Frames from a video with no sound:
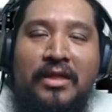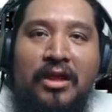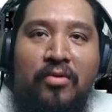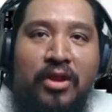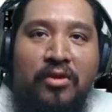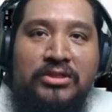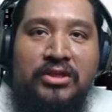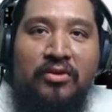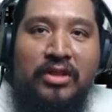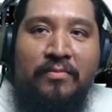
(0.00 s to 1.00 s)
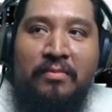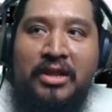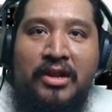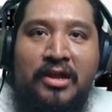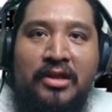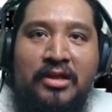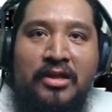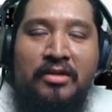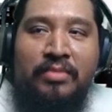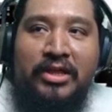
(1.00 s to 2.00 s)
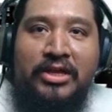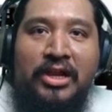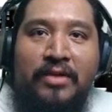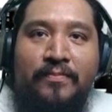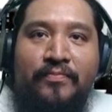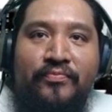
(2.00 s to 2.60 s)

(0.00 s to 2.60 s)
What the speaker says: Here we go. So I'm gonna play the clip.